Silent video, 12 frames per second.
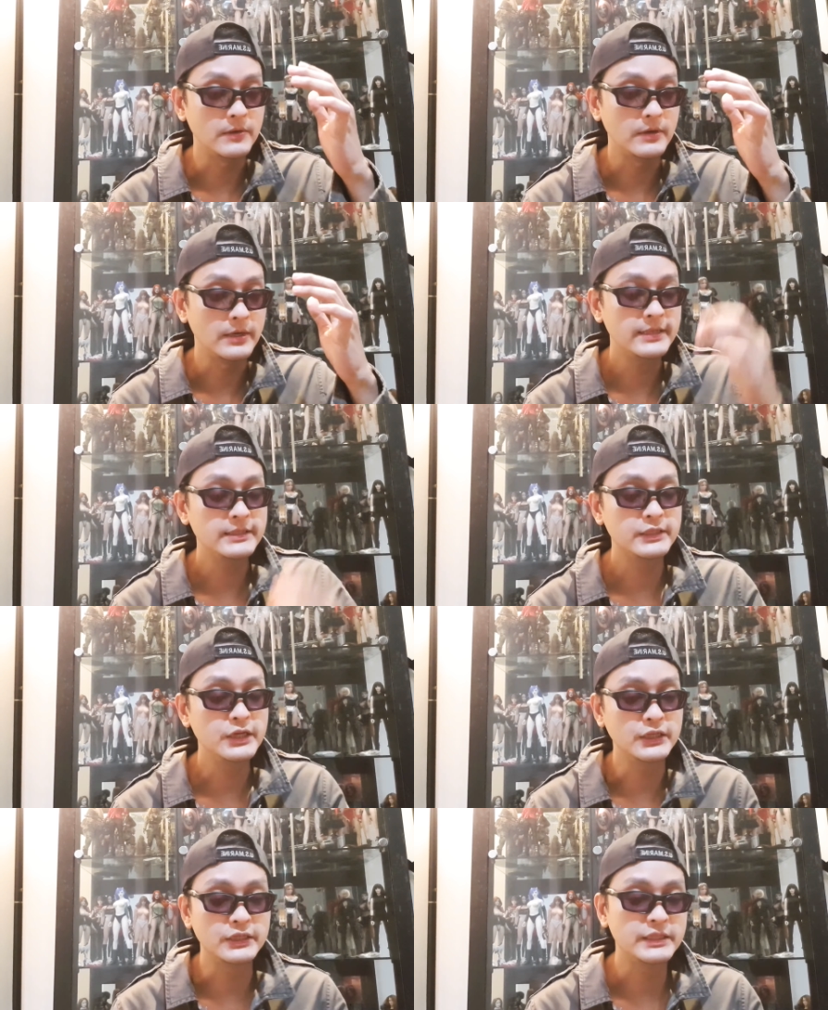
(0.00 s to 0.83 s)
let's
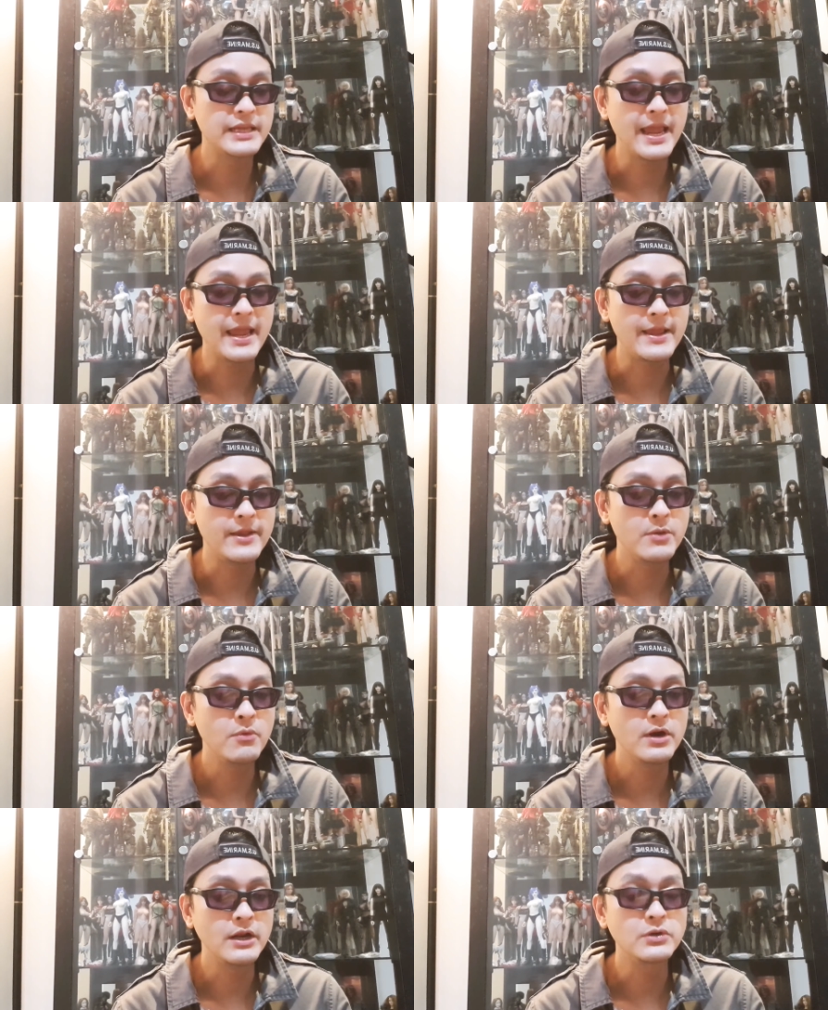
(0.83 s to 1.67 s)
just say you
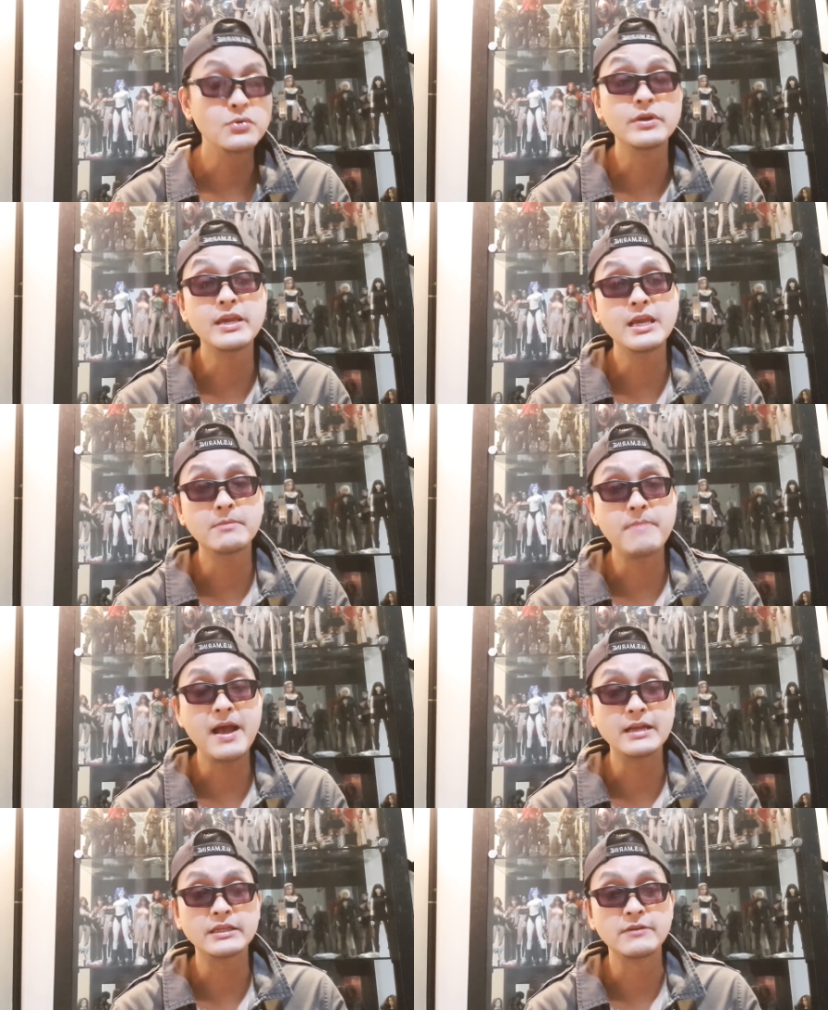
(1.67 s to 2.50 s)
want to do kit
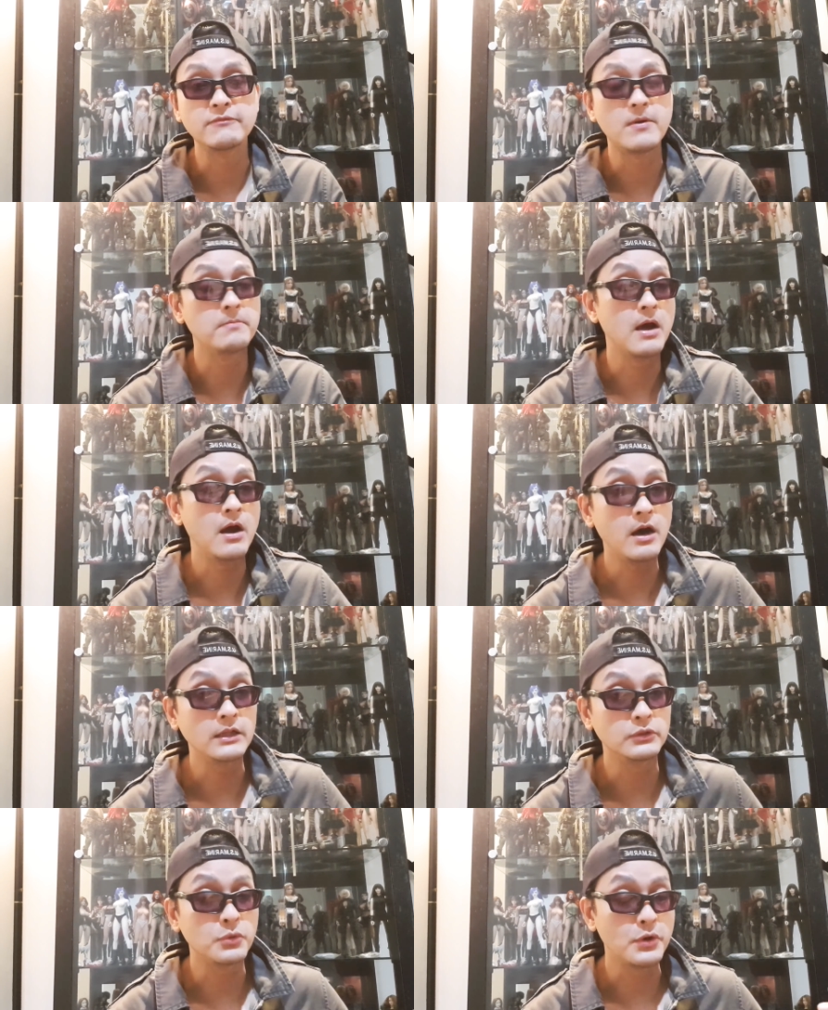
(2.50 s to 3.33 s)
bashing from the
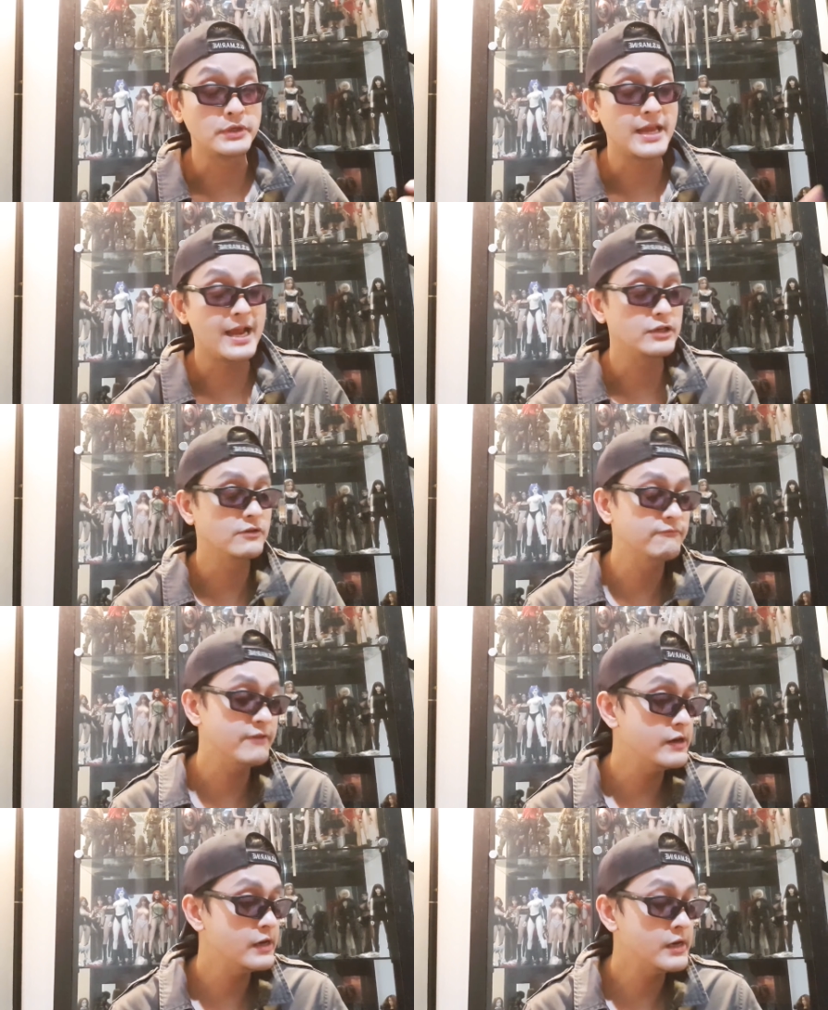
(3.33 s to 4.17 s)
HOTTOYS action
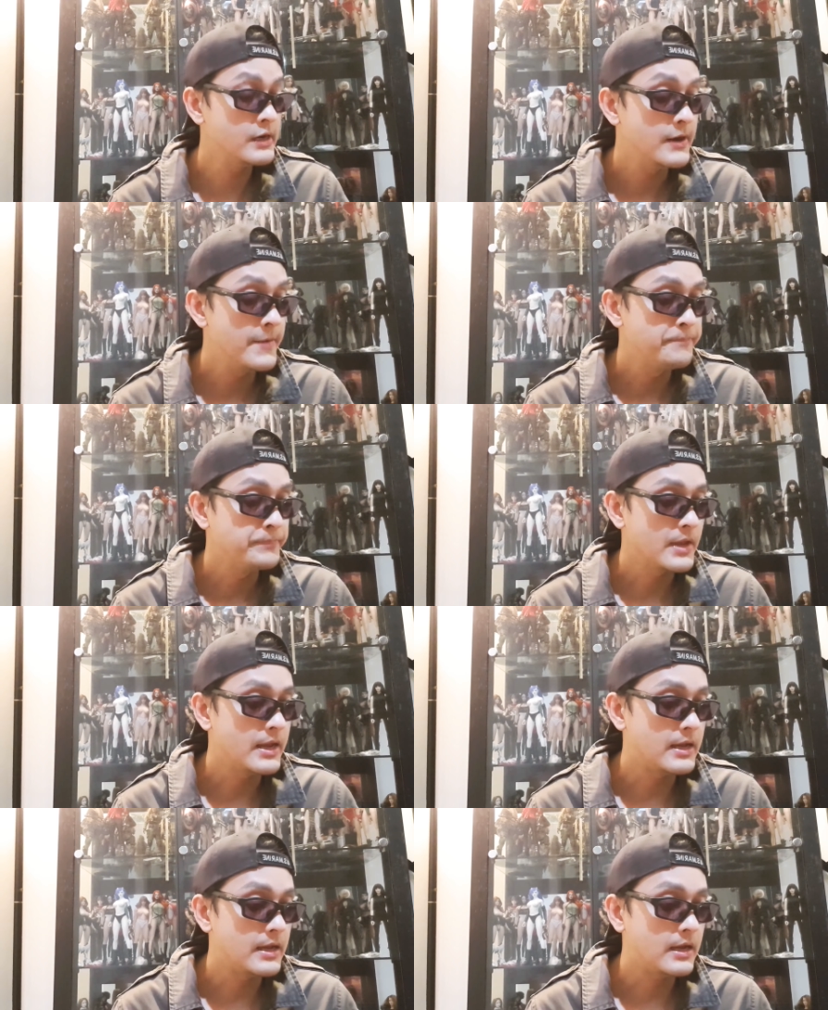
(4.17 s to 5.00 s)
figure.
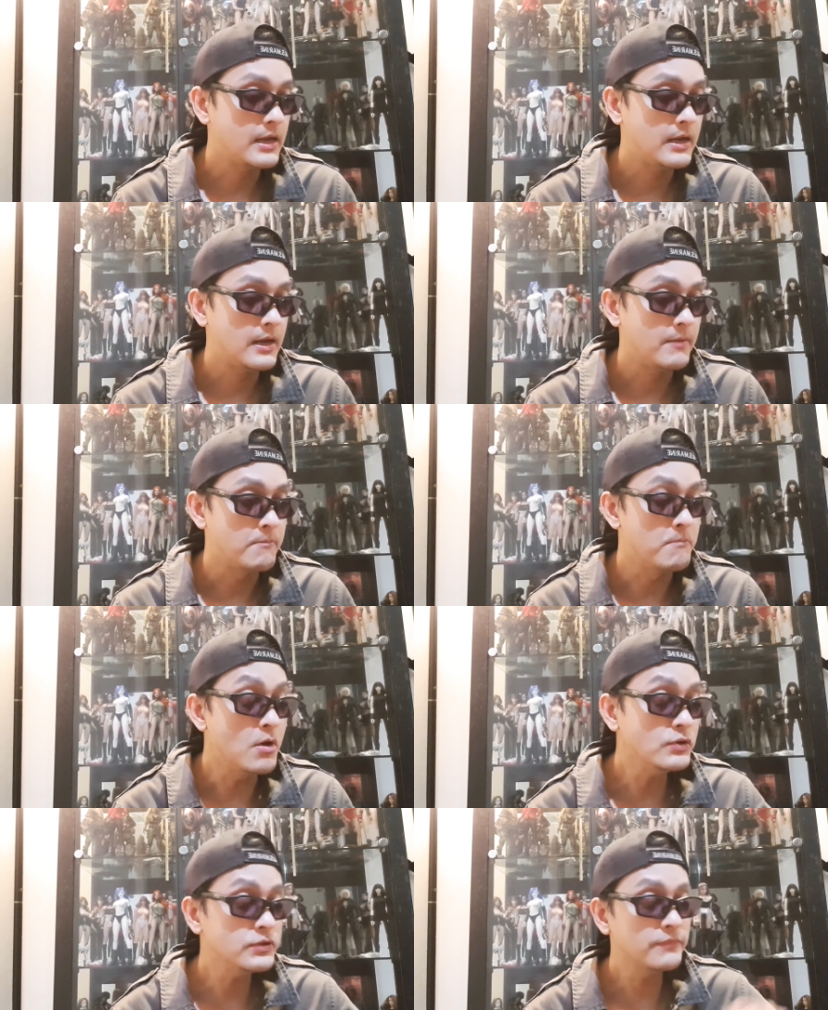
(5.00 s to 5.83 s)

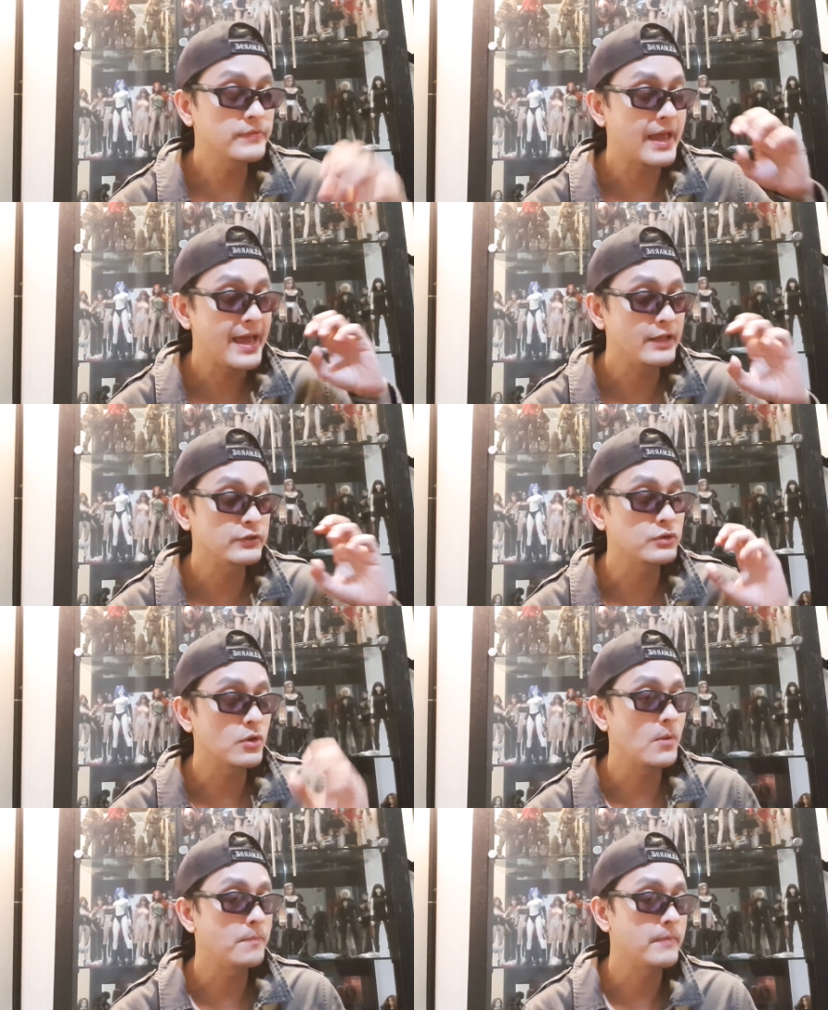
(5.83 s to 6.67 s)
Most of the head
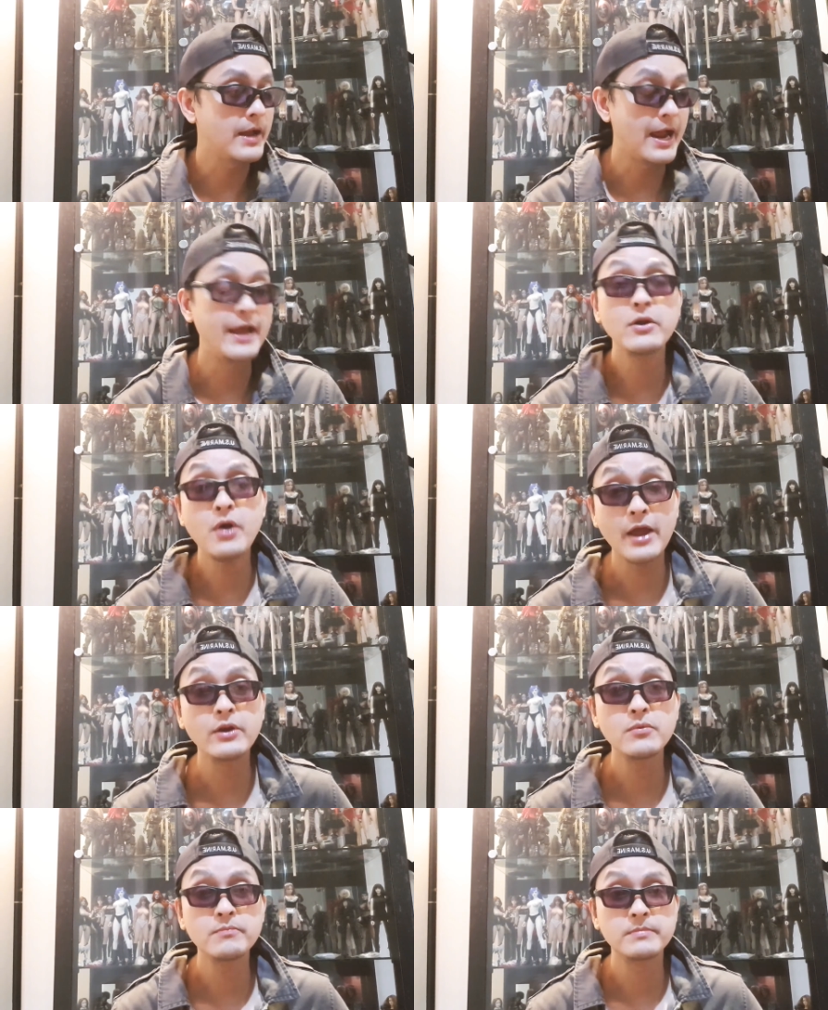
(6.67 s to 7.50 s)
sculpt, I
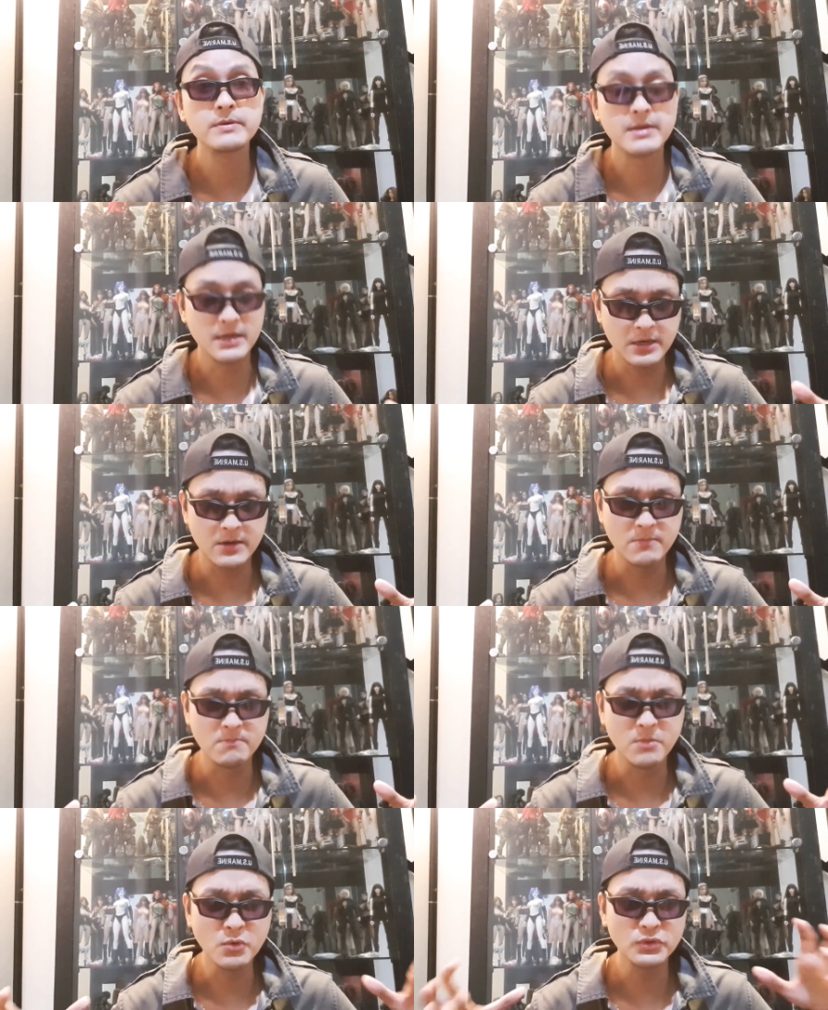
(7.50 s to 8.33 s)
know
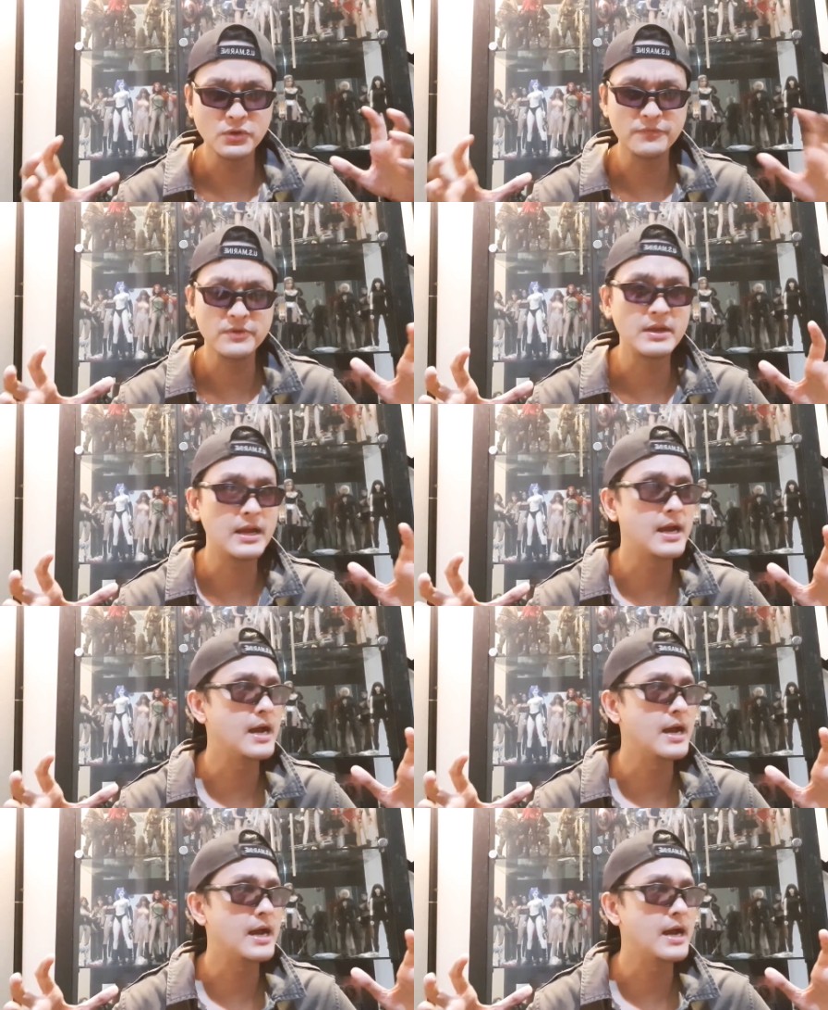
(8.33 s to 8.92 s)
most of you,